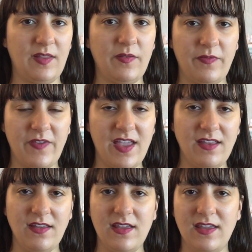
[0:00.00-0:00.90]

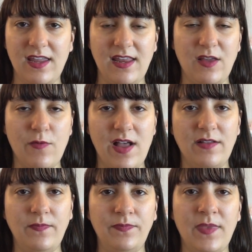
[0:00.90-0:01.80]
fit, eating
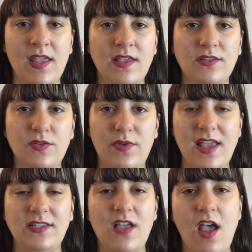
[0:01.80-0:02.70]
well. So when
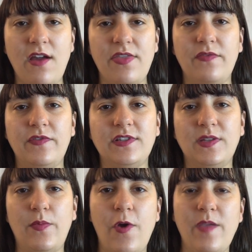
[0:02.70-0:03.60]
I saw her at the first
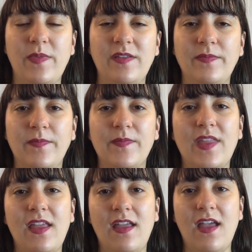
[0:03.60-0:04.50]
appointment,
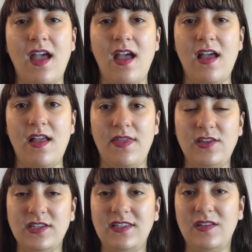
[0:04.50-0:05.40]
they
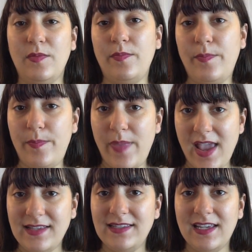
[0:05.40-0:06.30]
just did a
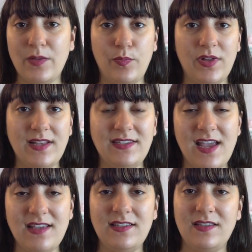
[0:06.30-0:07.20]
basic blood
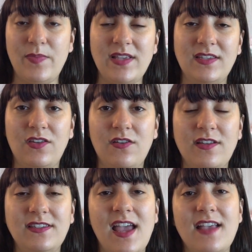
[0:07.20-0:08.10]
test, basic
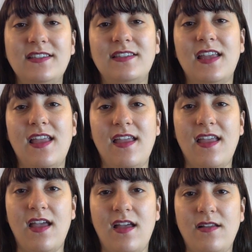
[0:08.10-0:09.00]
urine test.
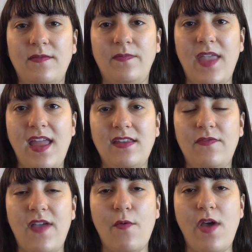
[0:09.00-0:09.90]
And
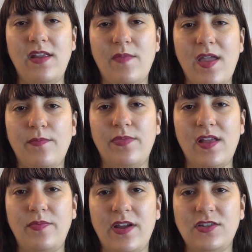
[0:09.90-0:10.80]
if I wanted my
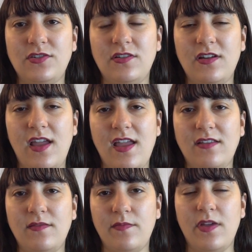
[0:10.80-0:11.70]
blood pressure
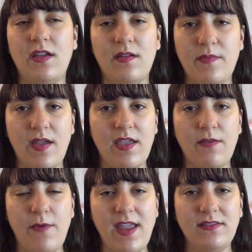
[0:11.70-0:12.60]
and
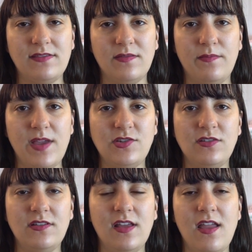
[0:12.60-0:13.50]
my weight
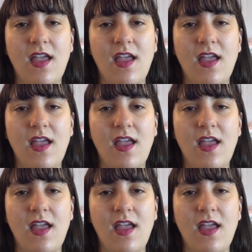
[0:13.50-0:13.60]
measured,